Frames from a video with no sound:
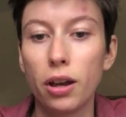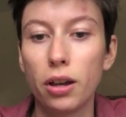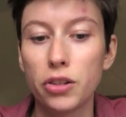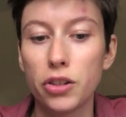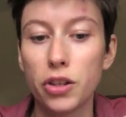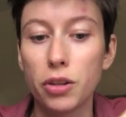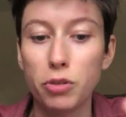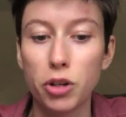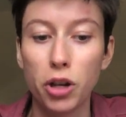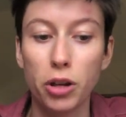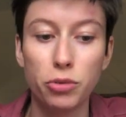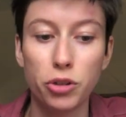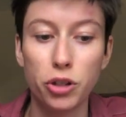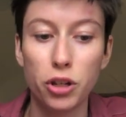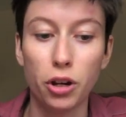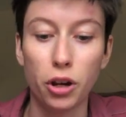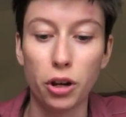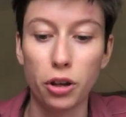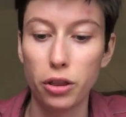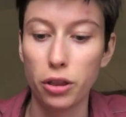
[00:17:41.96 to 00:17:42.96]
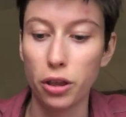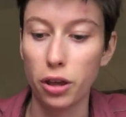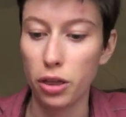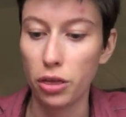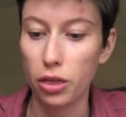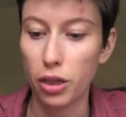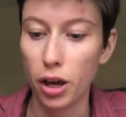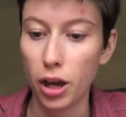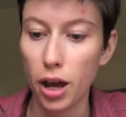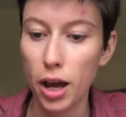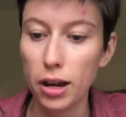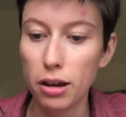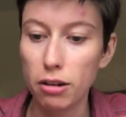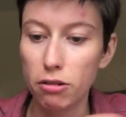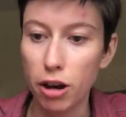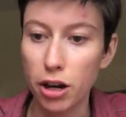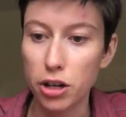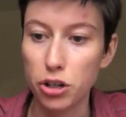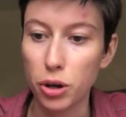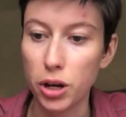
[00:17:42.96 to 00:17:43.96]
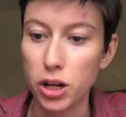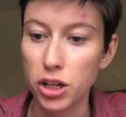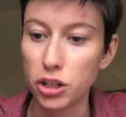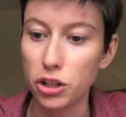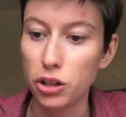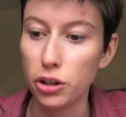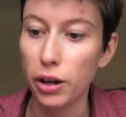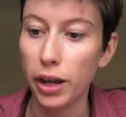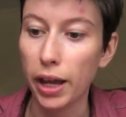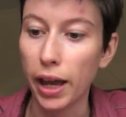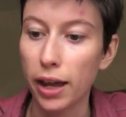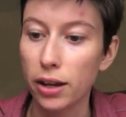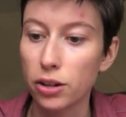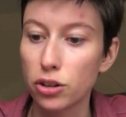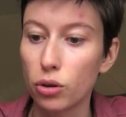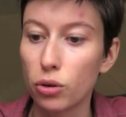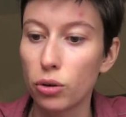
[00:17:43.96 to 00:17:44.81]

sometimes, you know, the colour graduation you get